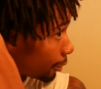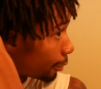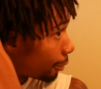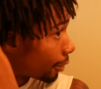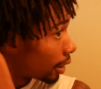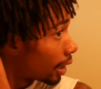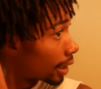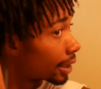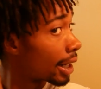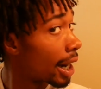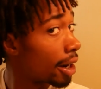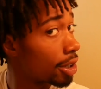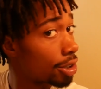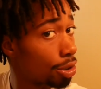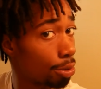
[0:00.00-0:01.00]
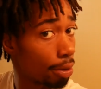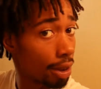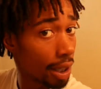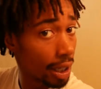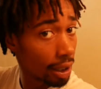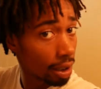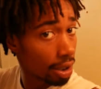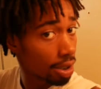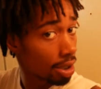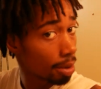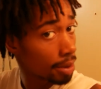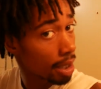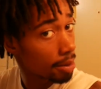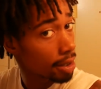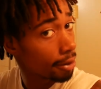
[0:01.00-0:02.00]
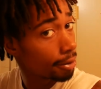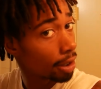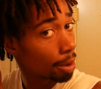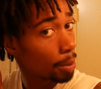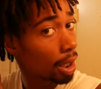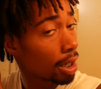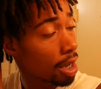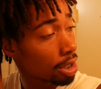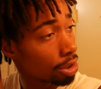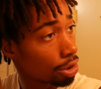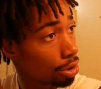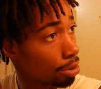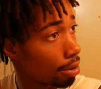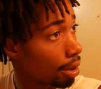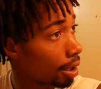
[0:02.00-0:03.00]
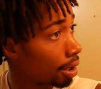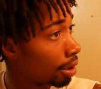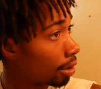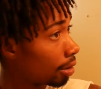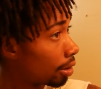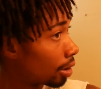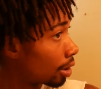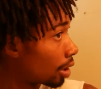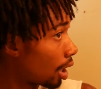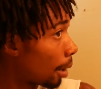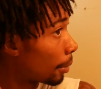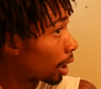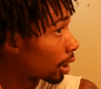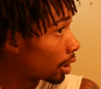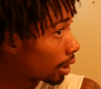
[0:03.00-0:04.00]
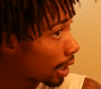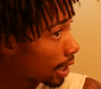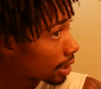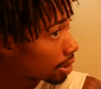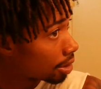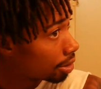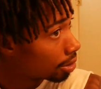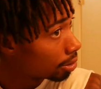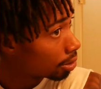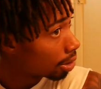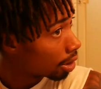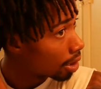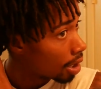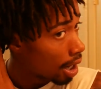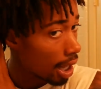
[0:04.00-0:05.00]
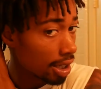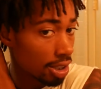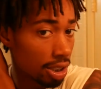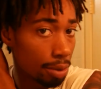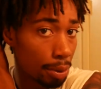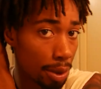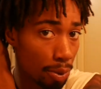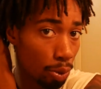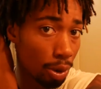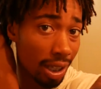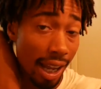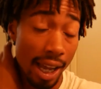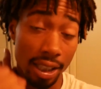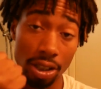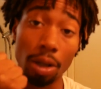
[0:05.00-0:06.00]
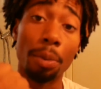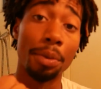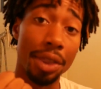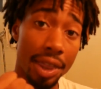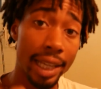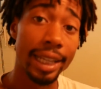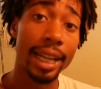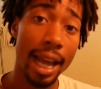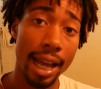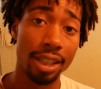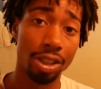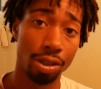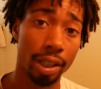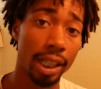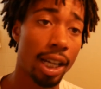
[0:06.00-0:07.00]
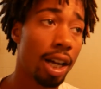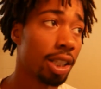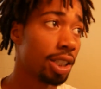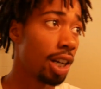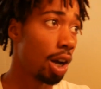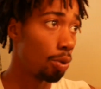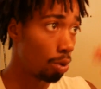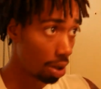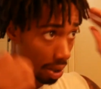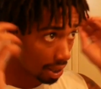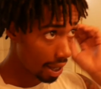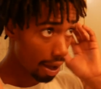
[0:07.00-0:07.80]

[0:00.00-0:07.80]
you feel like your hair is too thin, because sometimes I feel like my locks are too thin, I'm not gonna lie to you. I see people with like some thick ass dreadlocks and I want